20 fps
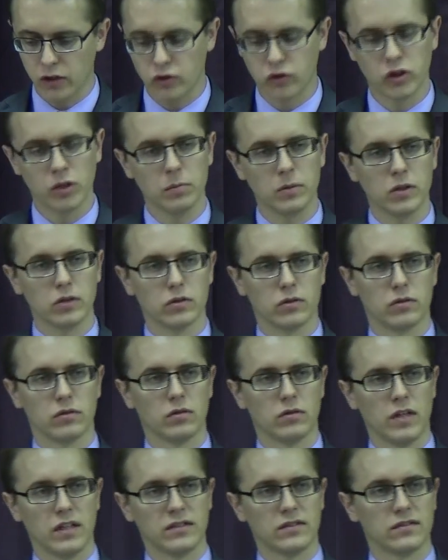contribute
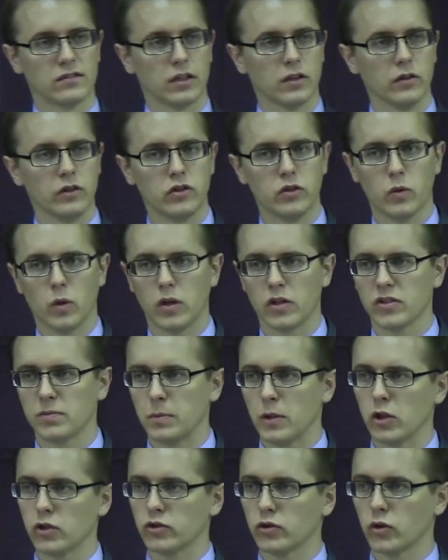necessarily to our
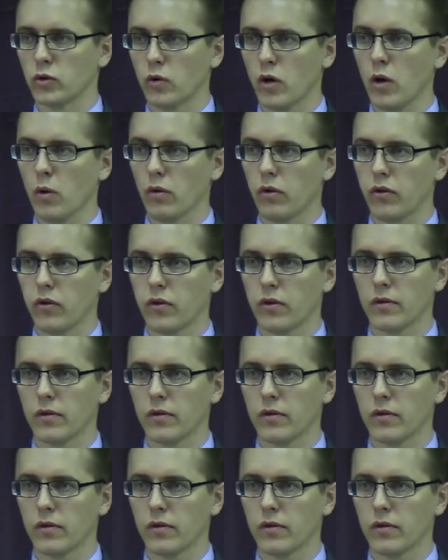spiritual growth.